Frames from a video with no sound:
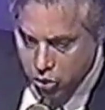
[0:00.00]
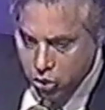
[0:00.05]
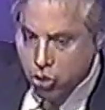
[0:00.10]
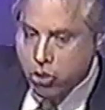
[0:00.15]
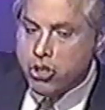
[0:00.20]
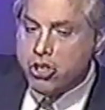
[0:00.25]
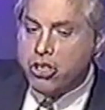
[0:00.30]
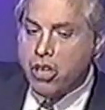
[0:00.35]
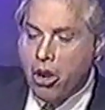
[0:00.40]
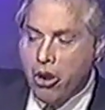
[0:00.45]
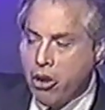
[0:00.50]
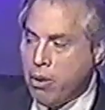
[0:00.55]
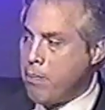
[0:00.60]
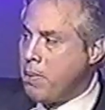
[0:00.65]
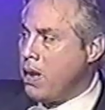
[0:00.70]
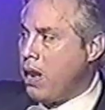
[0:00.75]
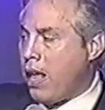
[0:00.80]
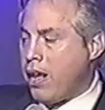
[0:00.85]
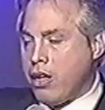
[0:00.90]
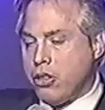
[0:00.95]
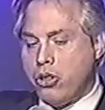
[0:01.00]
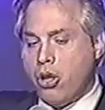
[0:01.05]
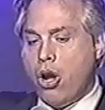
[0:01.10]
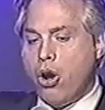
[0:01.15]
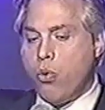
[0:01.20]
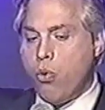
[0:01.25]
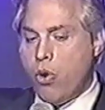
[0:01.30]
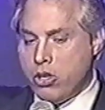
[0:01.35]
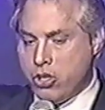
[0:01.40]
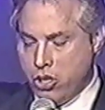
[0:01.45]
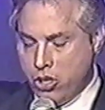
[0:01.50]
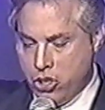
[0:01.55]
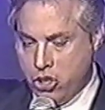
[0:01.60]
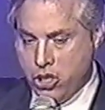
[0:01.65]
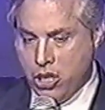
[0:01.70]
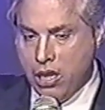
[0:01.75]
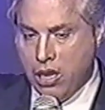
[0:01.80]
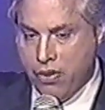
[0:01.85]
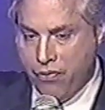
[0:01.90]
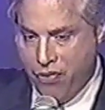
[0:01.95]
Because you're staring at me like a dog watching
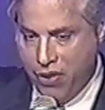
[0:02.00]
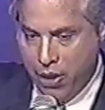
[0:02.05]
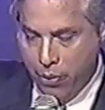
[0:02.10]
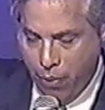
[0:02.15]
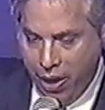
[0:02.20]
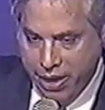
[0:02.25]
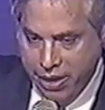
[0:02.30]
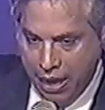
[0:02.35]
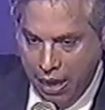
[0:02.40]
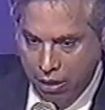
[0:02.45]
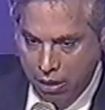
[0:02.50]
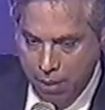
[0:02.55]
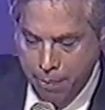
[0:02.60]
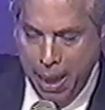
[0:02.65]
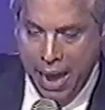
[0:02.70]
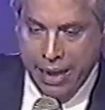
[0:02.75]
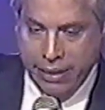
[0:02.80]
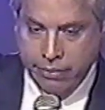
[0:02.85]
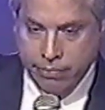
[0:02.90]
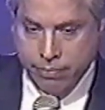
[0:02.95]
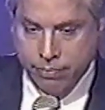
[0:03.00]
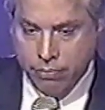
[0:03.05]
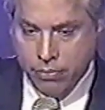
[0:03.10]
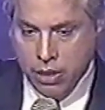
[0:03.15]
a ceiling fan right now. Come on.